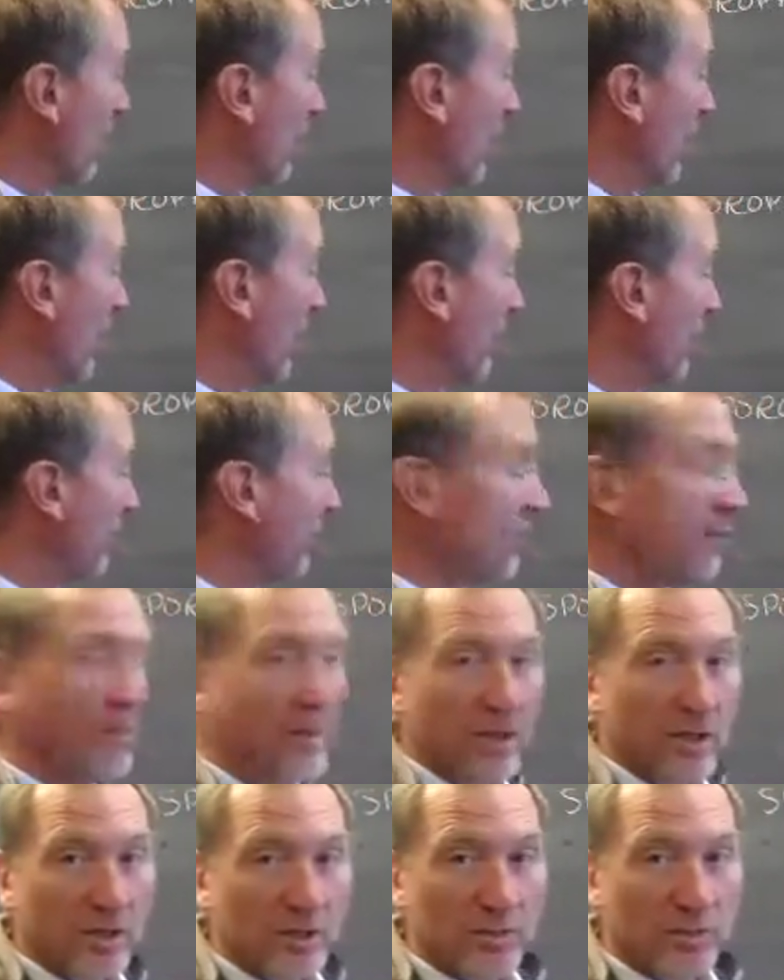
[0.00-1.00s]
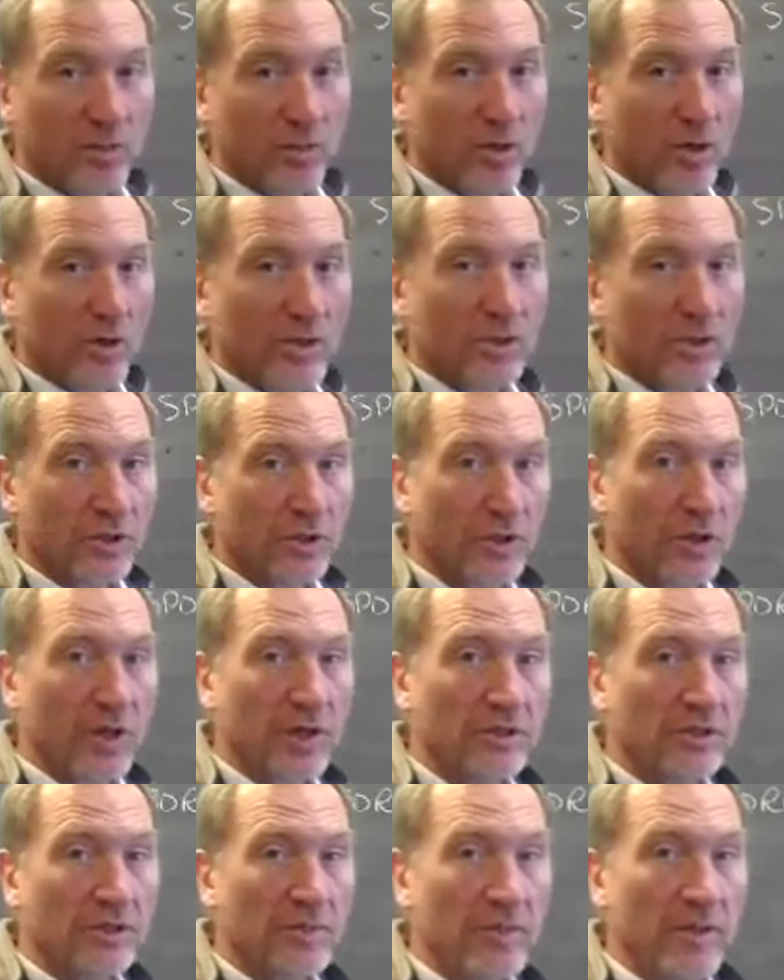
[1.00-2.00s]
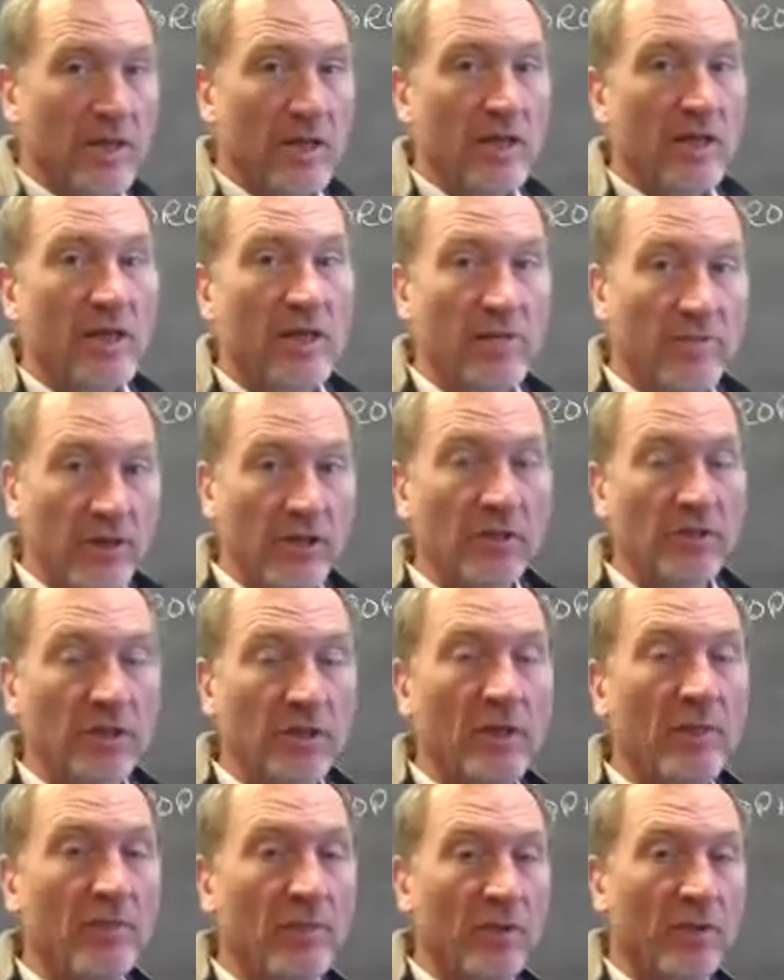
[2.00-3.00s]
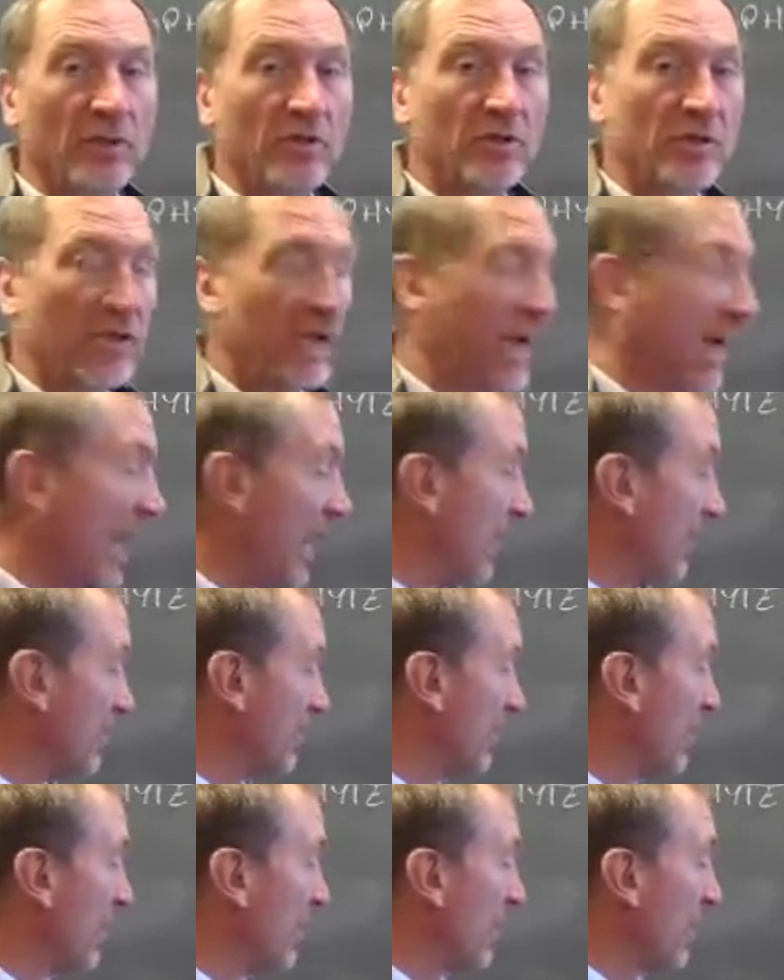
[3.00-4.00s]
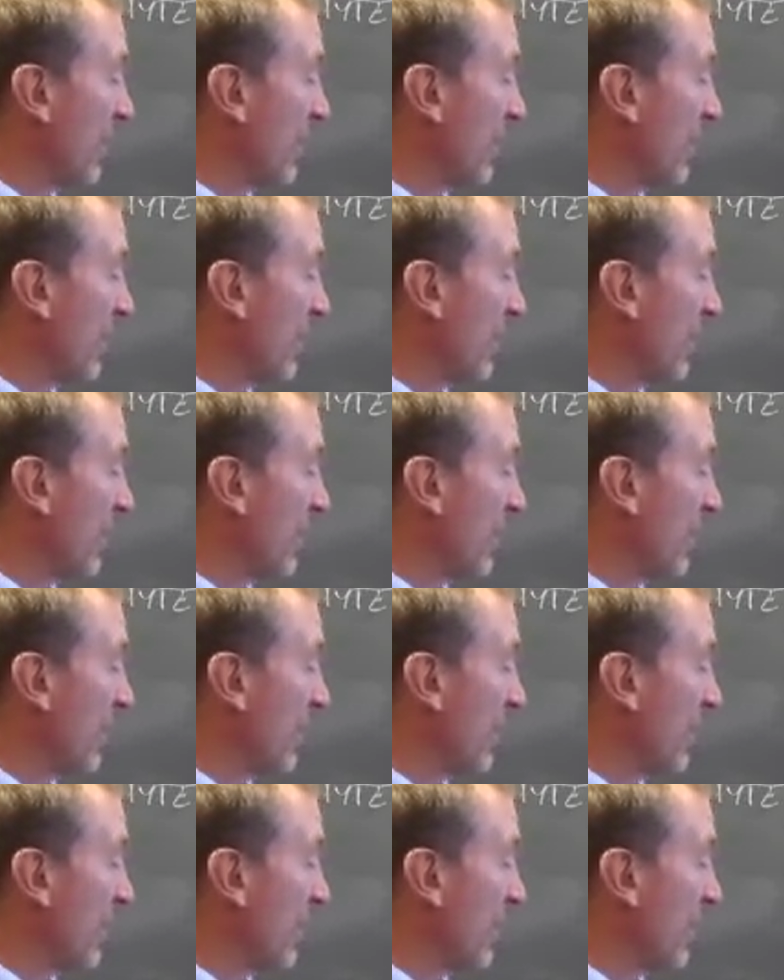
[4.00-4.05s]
and the female spores are going to be eventually produce the eggs.